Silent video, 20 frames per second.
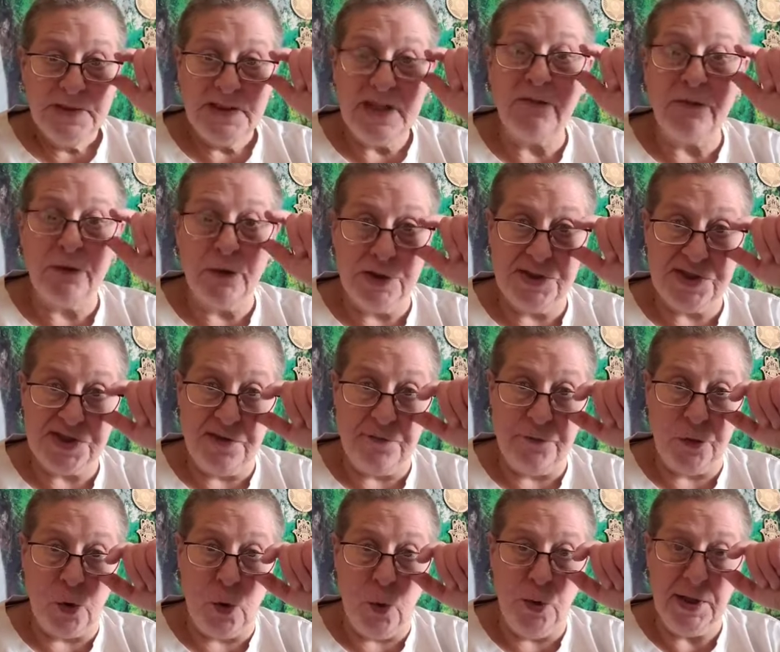Govern
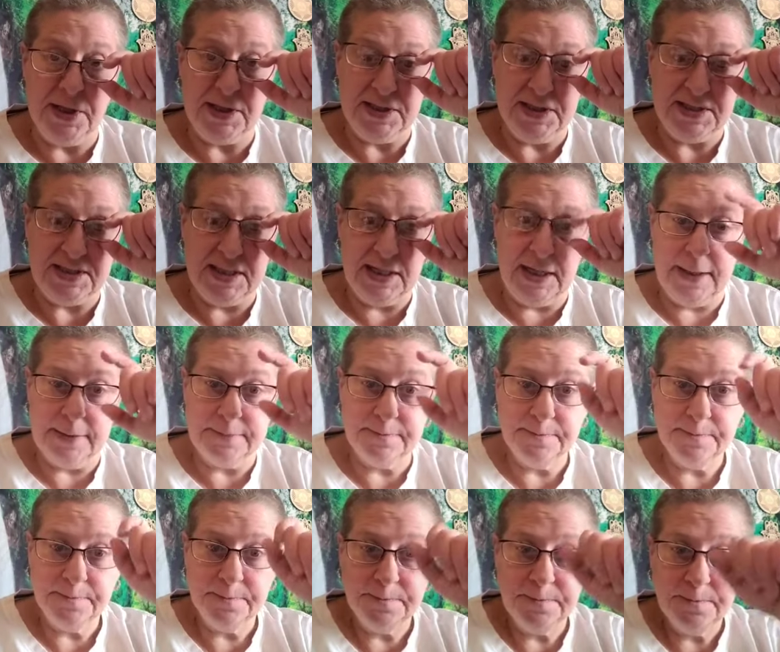yourself accordingly today.
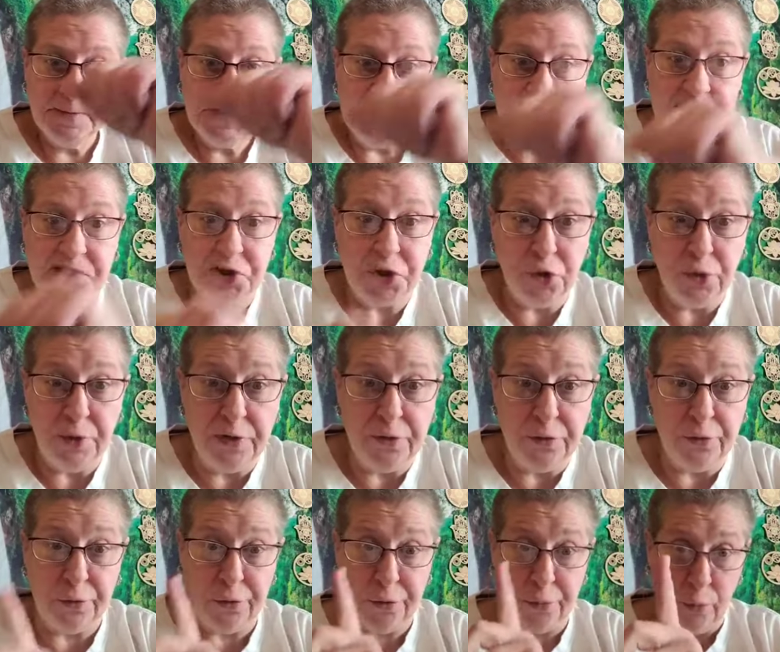Because you're
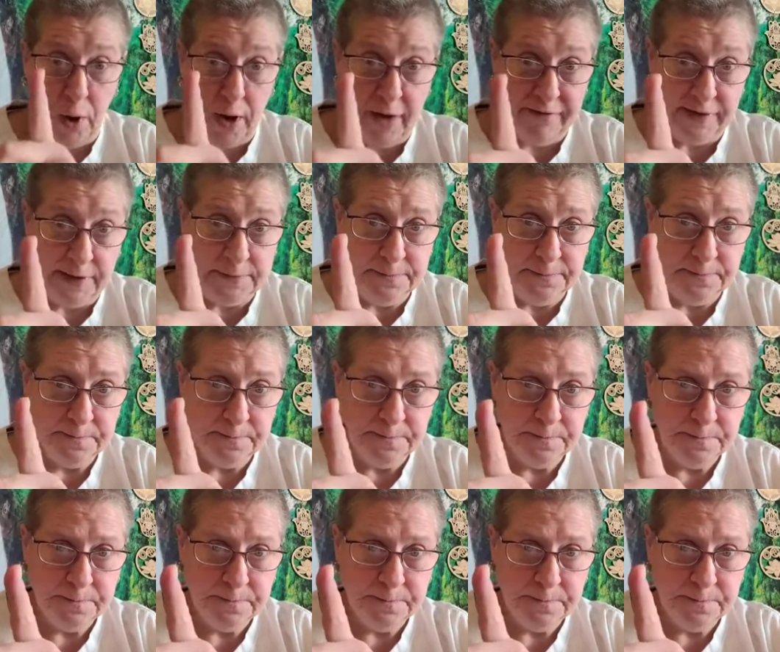either thriving